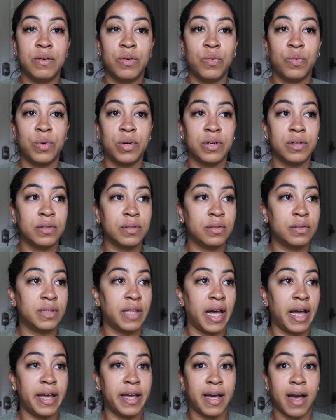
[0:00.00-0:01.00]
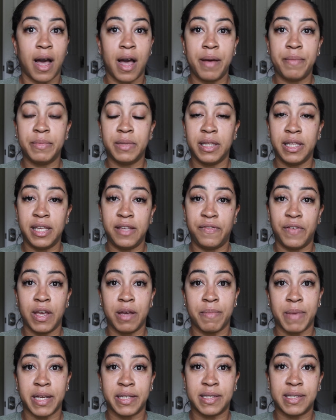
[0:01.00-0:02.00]
were like, I'm leaving
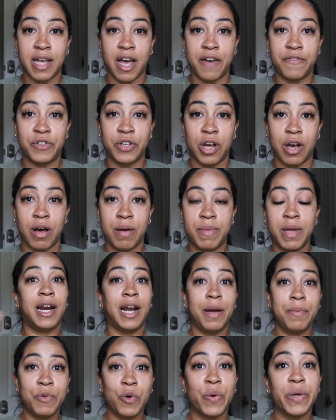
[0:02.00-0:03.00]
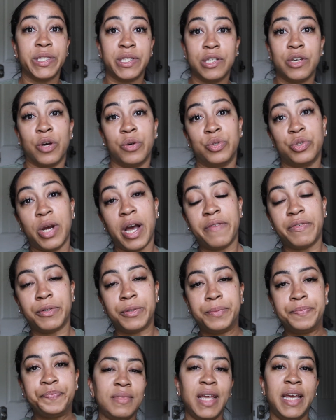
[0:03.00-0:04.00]
my staff job and I'm going to go travel.